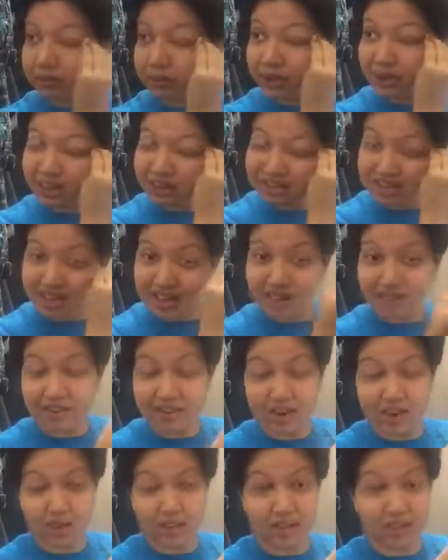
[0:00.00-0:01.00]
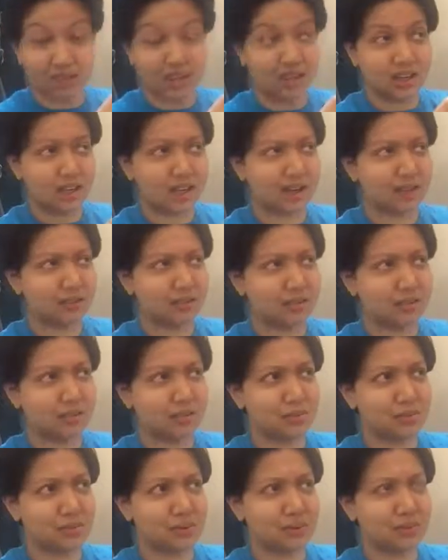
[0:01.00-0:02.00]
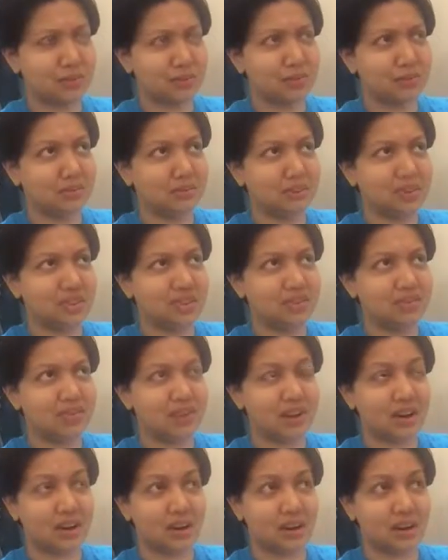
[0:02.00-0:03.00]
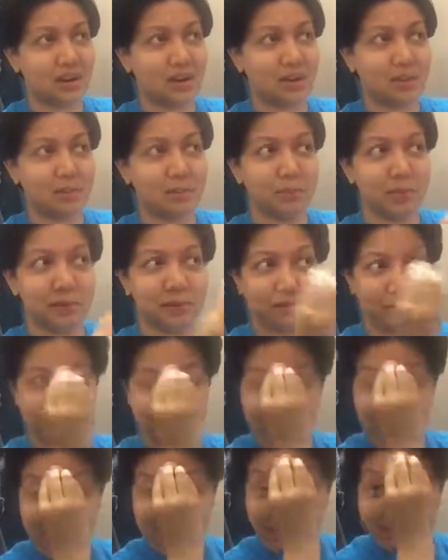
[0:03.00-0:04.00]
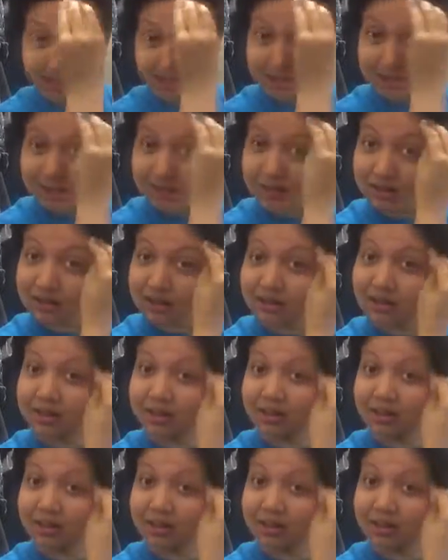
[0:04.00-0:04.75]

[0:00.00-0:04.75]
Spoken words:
because I have honey in it, and I don't want to leave honey on my face